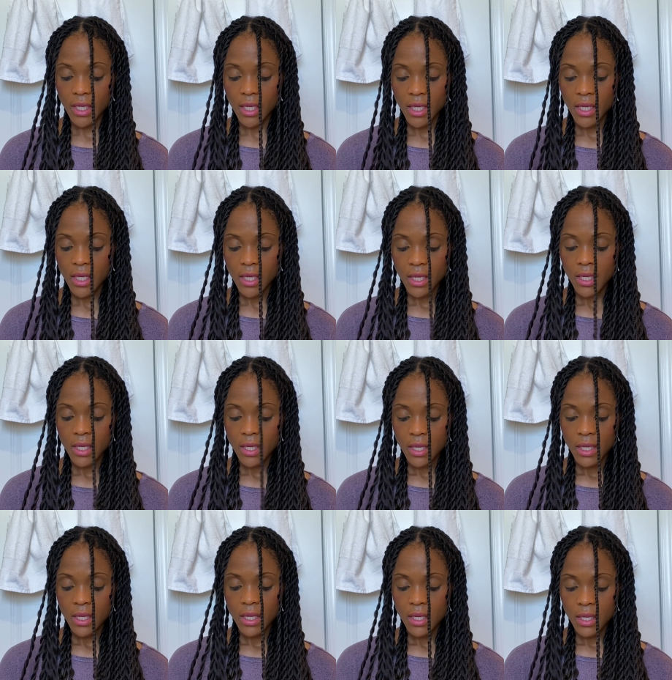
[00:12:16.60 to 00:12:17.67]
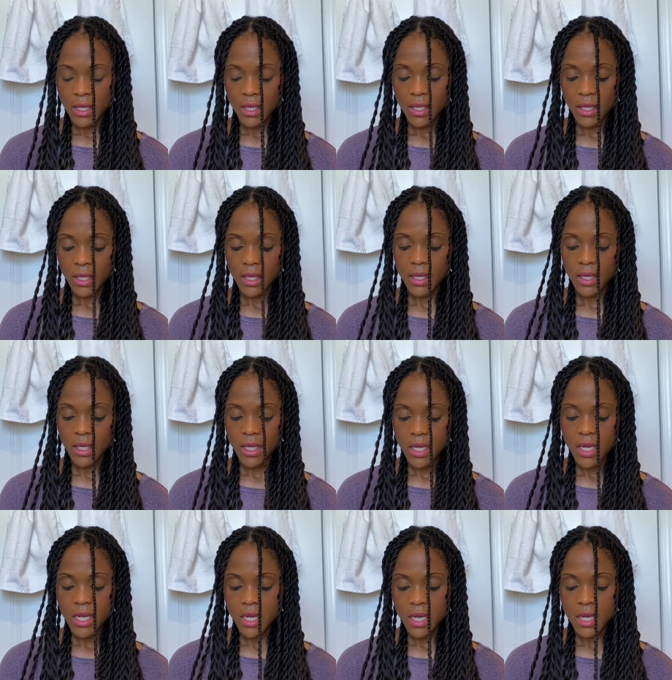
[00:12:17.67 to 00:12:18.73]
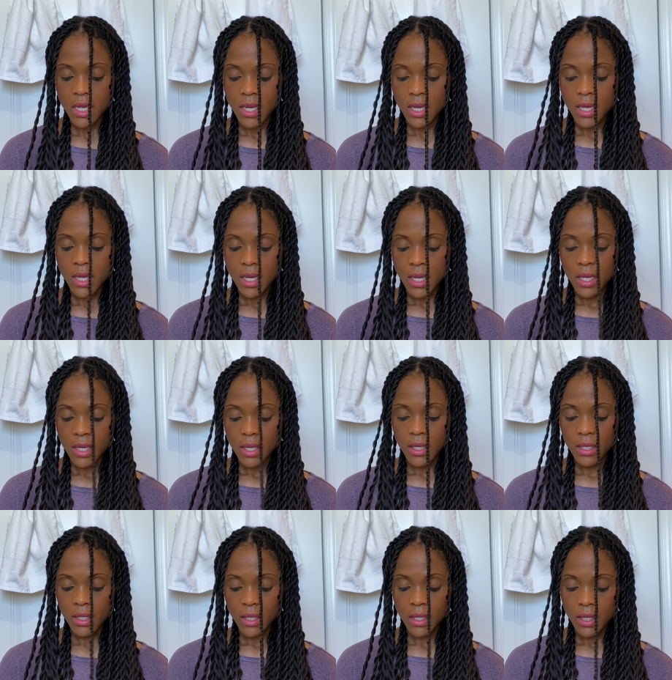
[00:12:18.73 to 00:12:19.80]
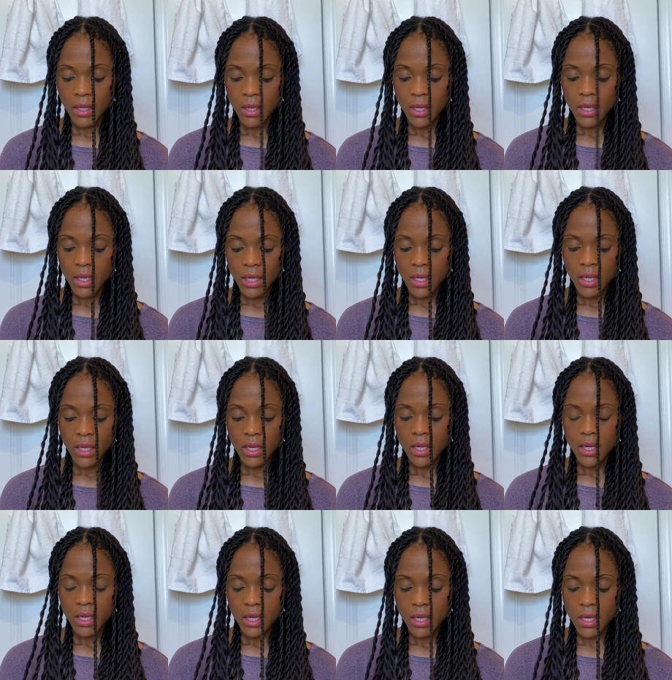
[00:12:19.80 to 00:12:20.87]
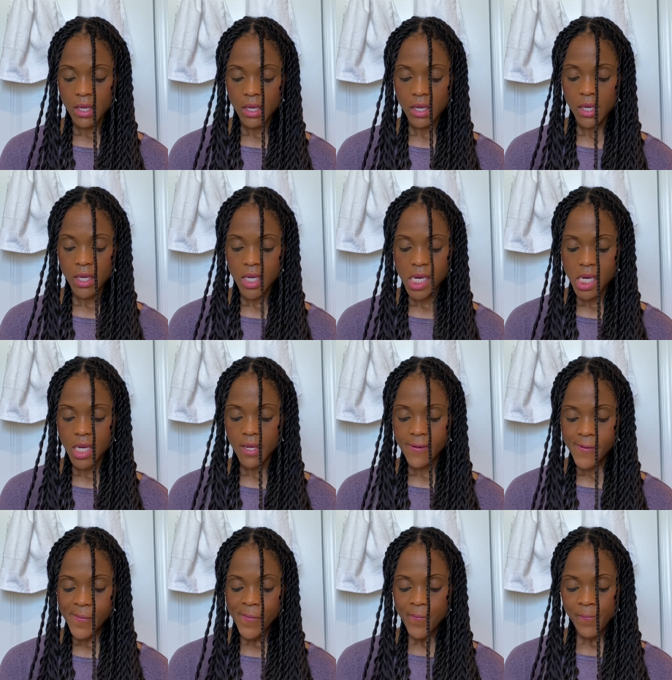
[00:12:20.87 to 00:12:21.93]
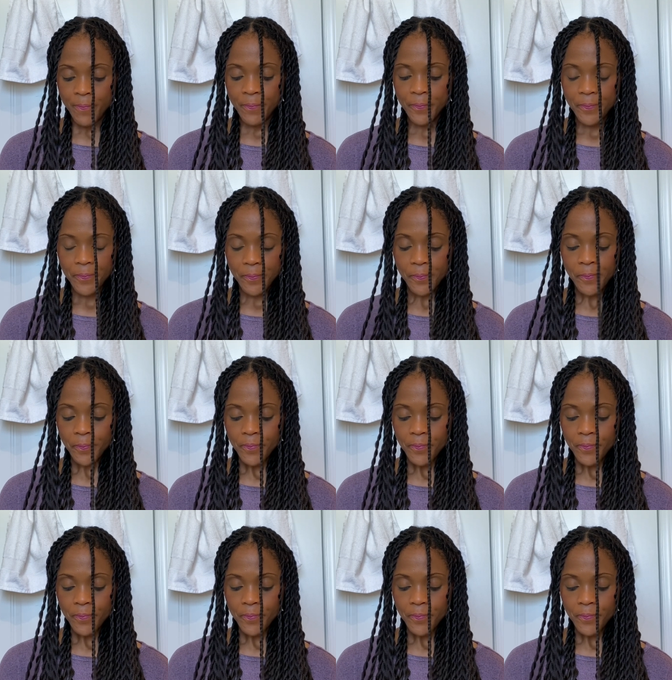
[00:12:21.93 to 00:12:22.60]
(no one is talking)